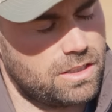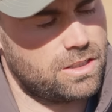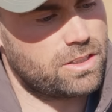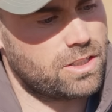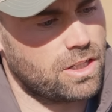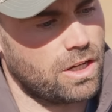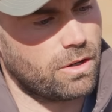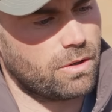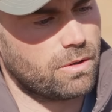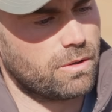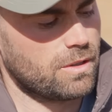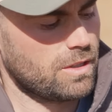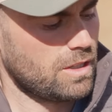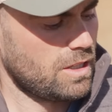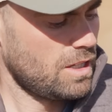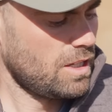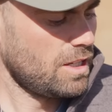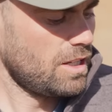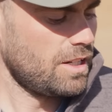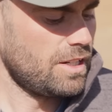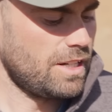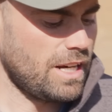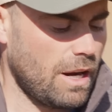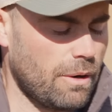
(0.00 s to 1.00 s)
So
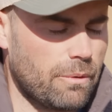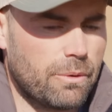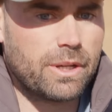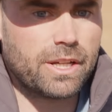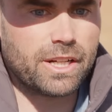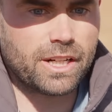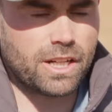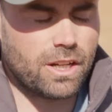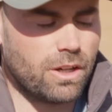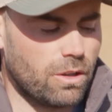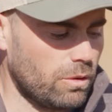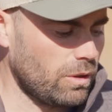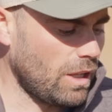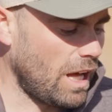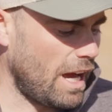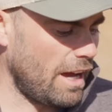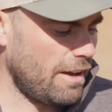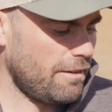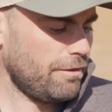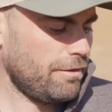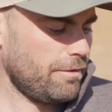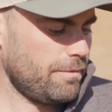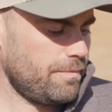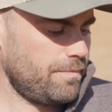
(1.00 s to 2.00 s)
now we're gonna go
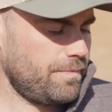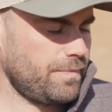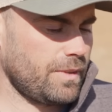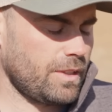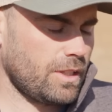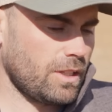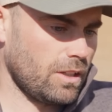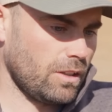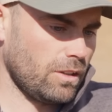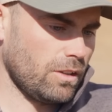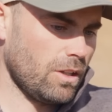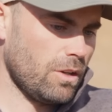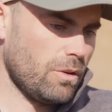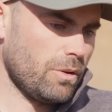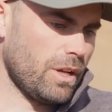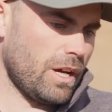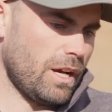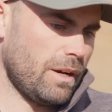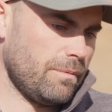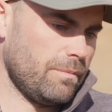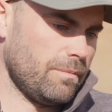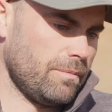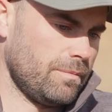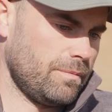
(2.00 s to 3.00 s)
live. I'm gonna load
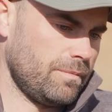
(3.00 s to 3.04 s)
up.